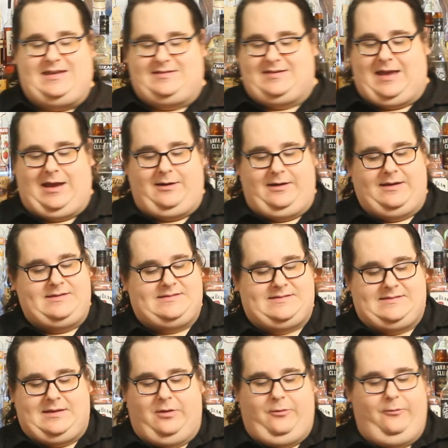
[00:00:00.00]

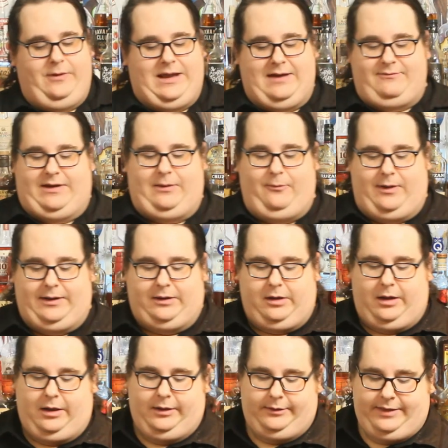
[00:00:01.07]
Terrace, whatever you want to
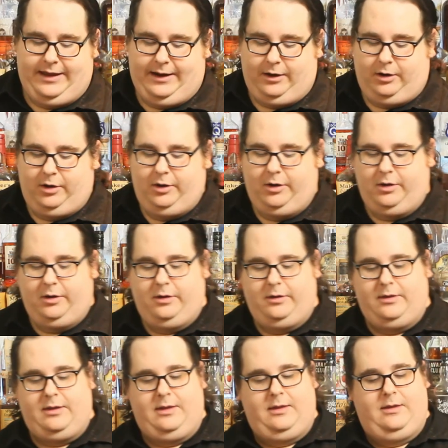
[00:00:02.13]
call her there.
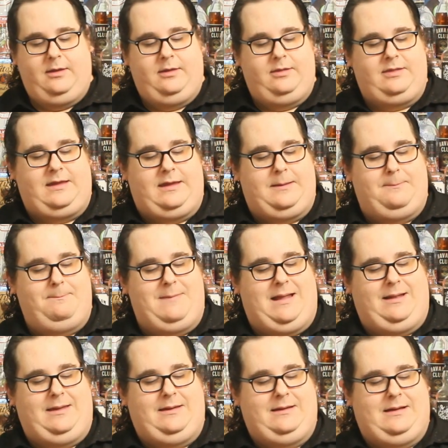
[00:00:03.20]
The
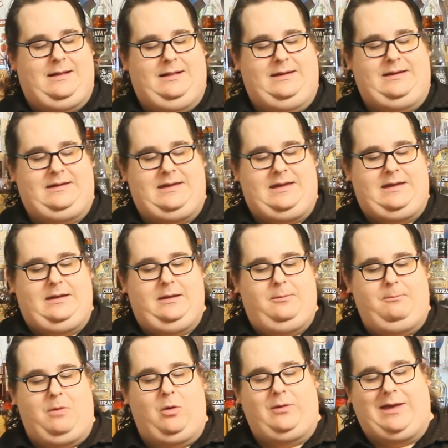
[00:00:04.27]
Mele
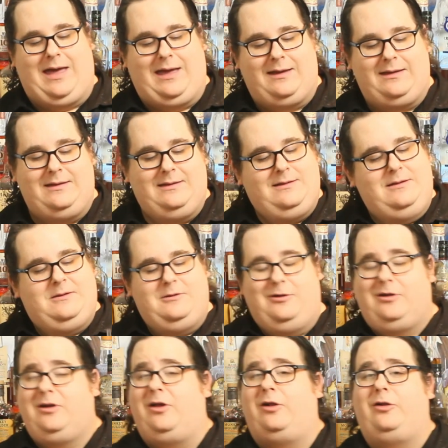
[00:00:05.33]
Kaliki-Mocha.
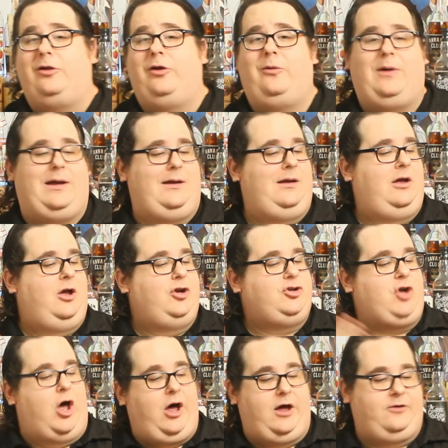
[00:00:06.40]
Kahlua,
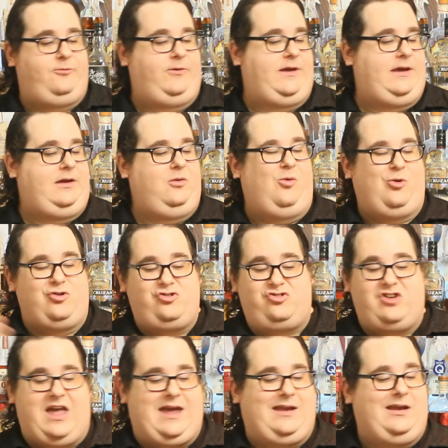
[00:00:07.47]
coffee,
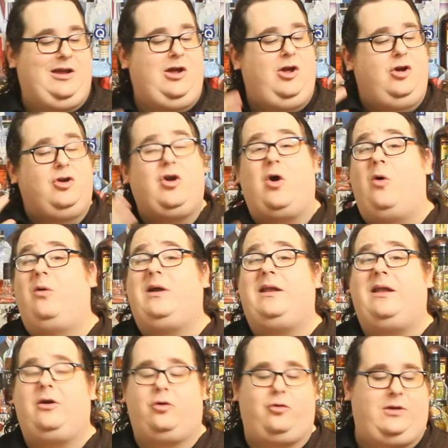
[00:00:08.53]
Oregeat,
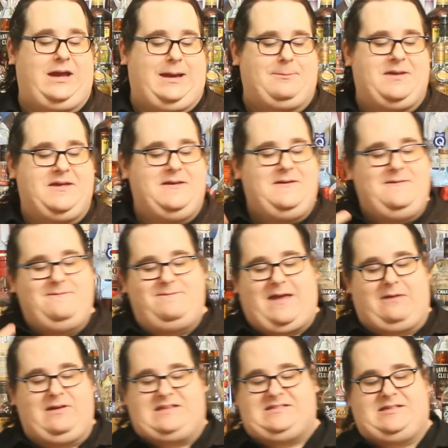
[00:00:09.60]
coconut cream.
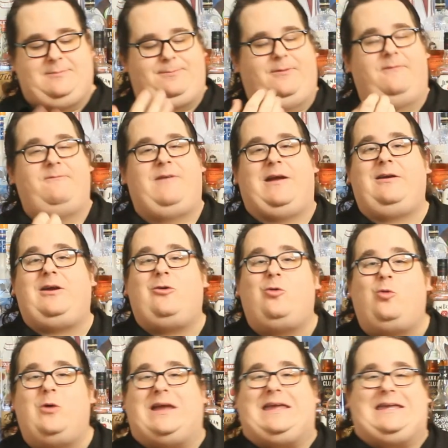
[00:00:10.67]
Very simple, very
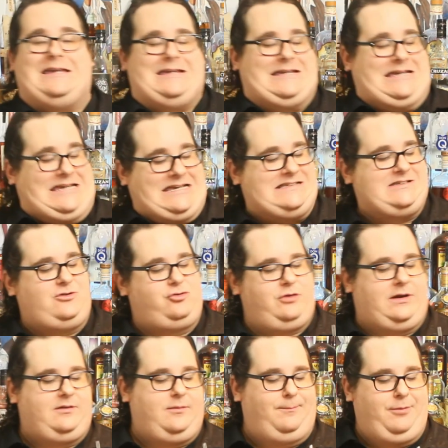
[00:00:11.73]
quick, easy
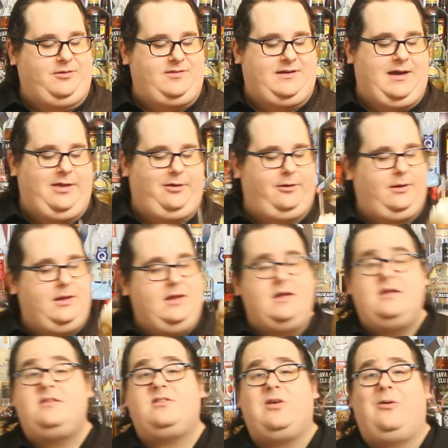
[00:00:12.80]
drink to put together.
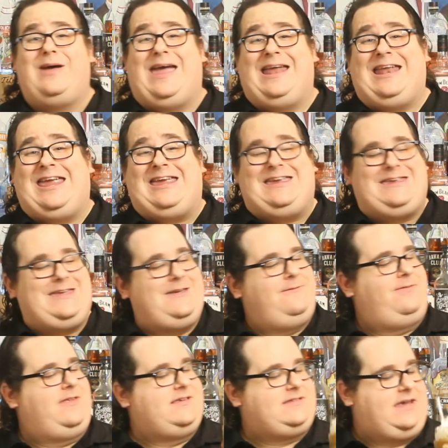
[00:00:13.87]
Let's go ahead and give
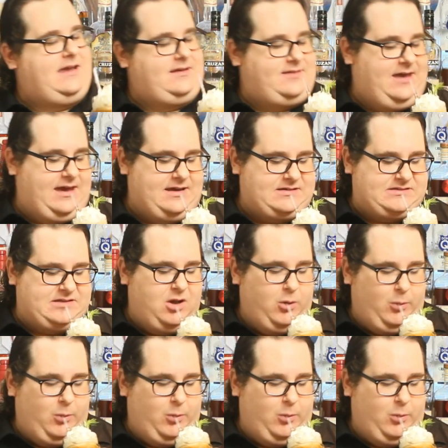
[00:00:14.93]
this a taste.